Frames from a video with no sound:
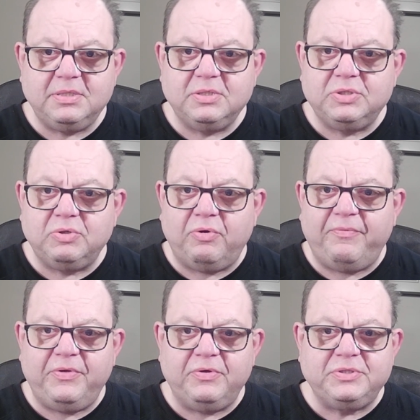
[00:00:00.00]
So
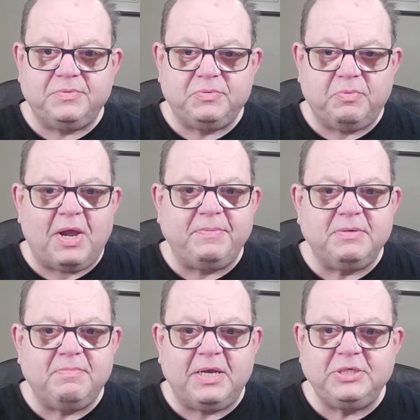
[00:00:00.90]
if you subscribe to
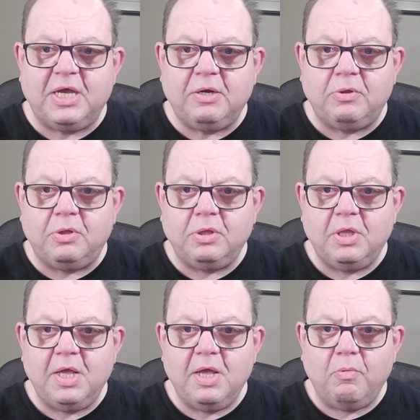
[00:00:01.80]
my channel,
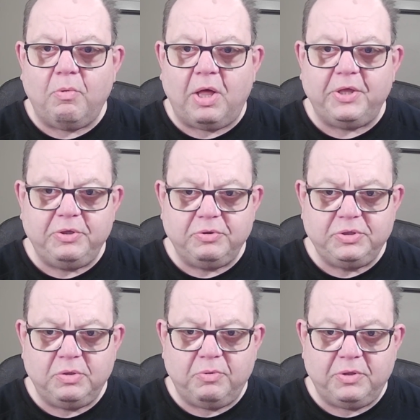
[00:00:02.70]
well,
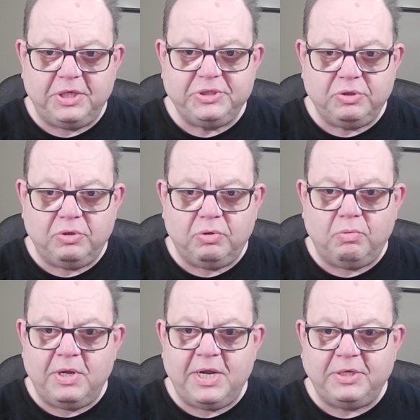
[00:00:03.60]
YouTube will let you know
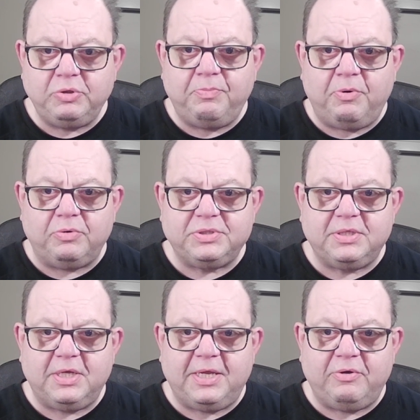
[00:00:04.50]
when I do post
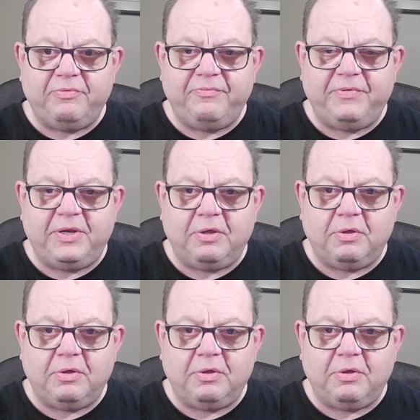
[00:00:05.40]
a new video.